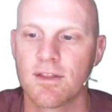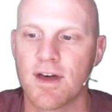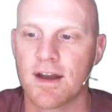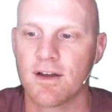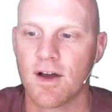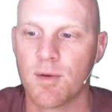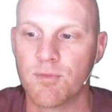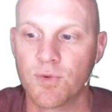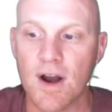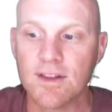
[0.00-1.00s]
that
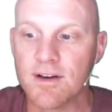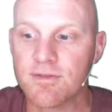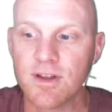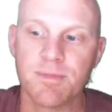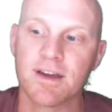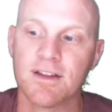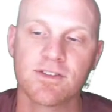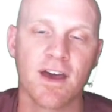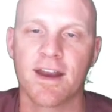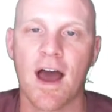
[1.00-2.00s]
umbrella flipping
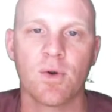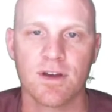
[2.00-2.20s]
inside out,